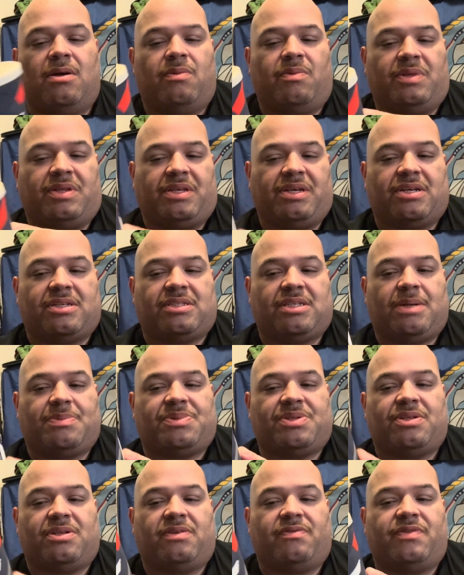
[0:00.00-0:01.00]
with the
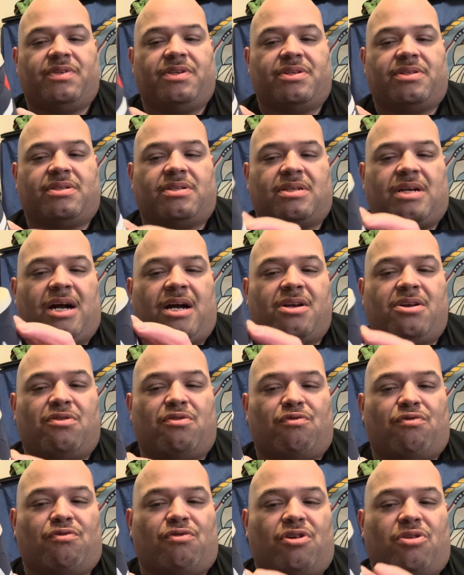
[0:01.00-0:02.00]
exception of this kind
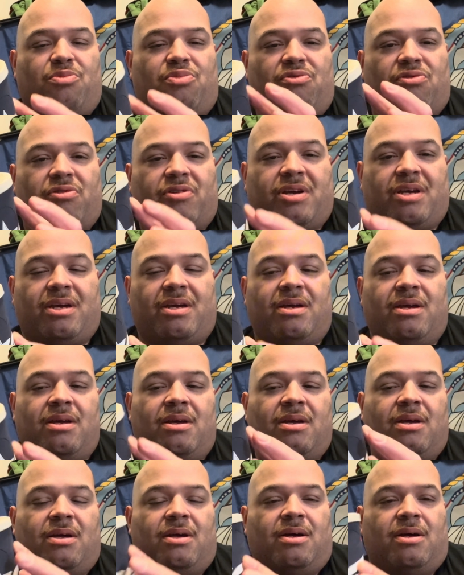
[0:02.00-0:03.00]
of rubbery
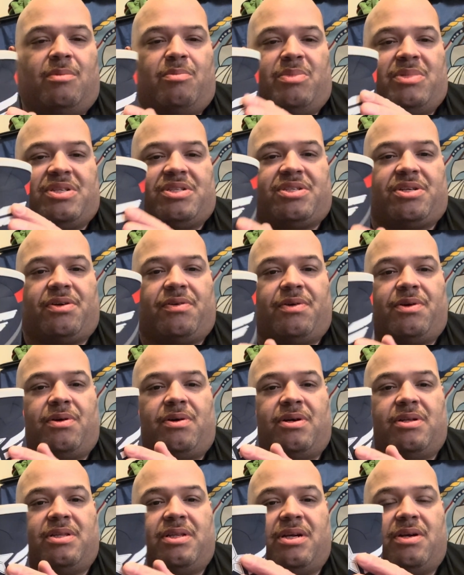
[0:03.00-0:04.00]
material
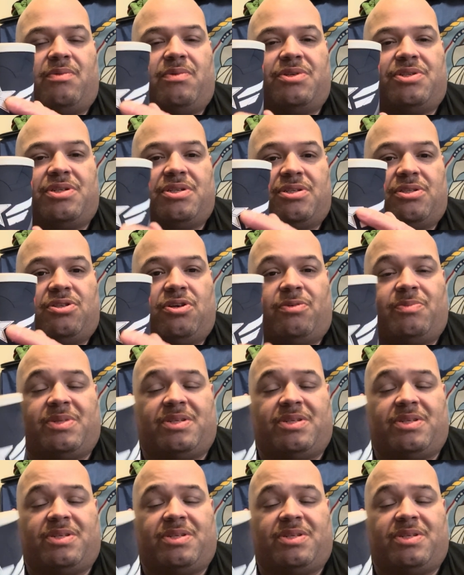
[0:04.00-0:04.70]
on there, which is dope.